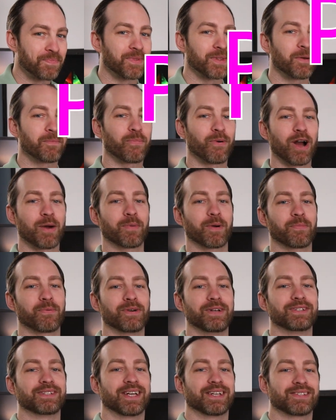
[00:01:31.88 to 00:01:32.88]
proper
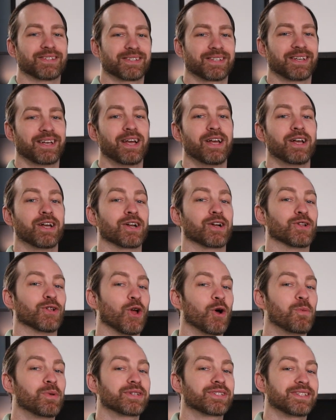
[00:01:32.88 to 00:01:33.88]
presets.
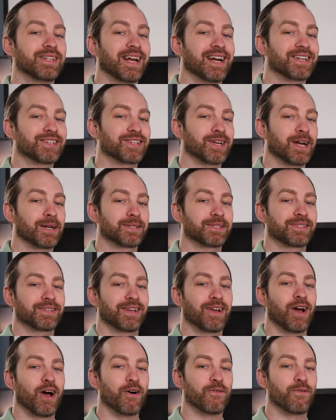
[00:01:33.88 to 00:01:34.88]
Global snapshots
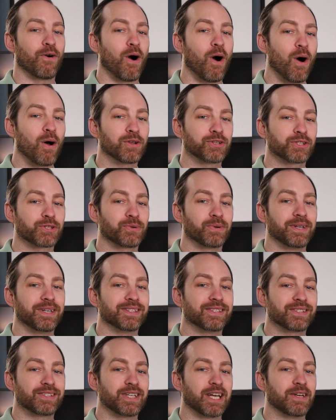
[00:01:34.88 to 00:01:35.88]
of all screens
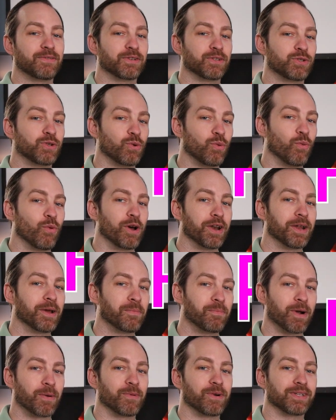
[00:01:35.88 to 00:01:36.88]
saved into one
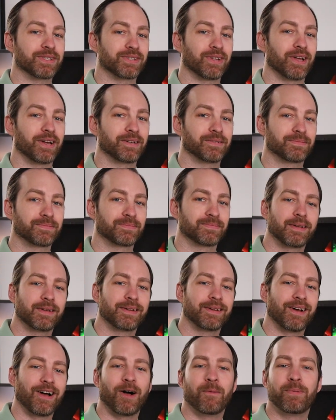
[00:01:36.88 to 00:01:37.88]
memory slot.
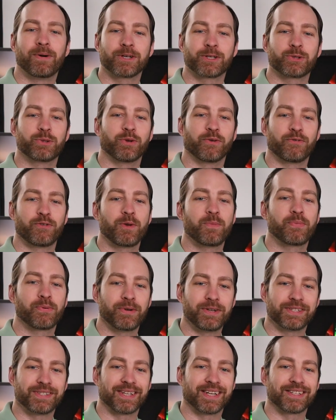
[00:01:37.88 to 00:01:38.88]
I'll punch through a few
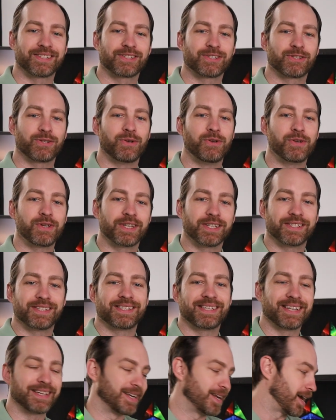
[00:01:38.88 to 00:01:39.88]
presets so you can
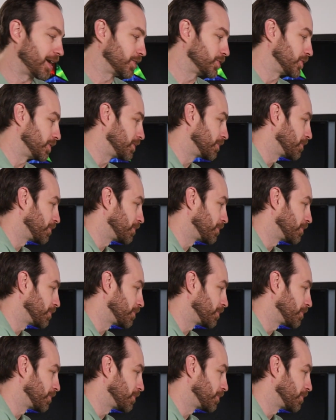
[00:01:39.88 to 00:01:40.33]
see it in action.